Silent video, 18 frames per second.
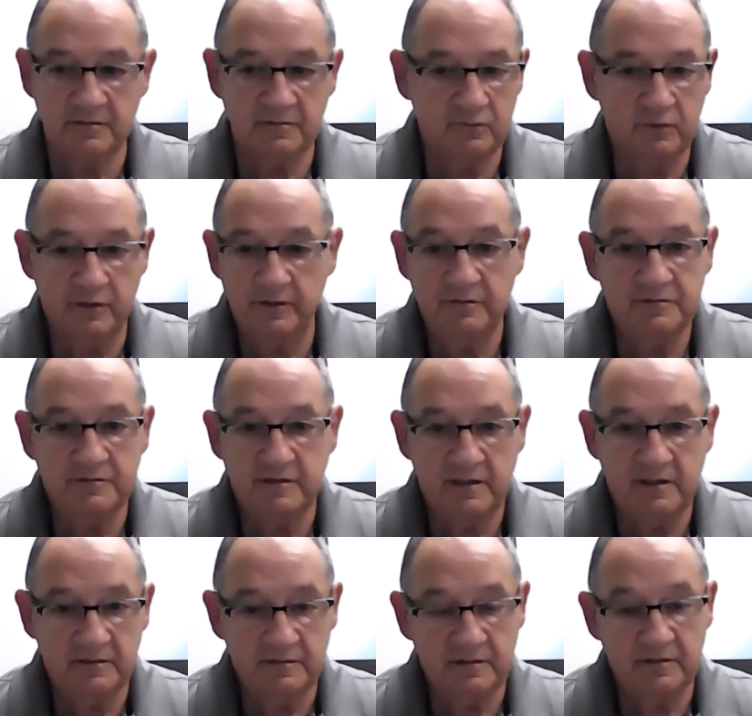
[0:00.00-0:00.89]
What do you
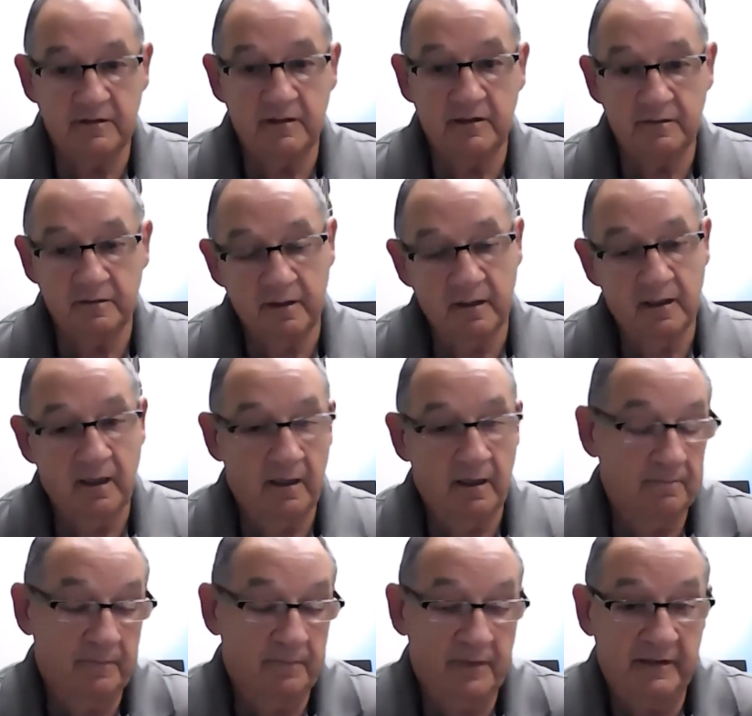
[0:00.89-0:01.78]
sense? And then
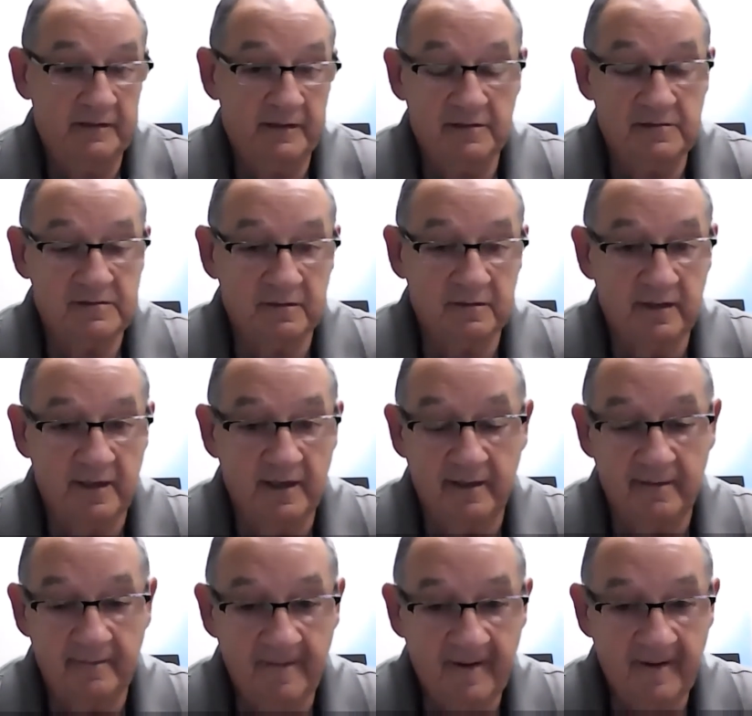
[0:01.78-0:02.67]
pay attention to
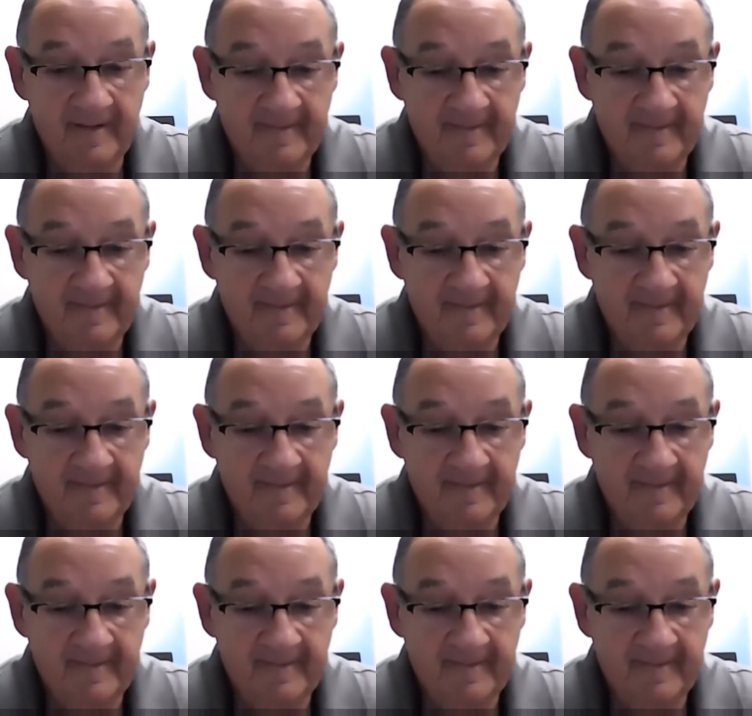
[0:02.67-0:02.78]
that.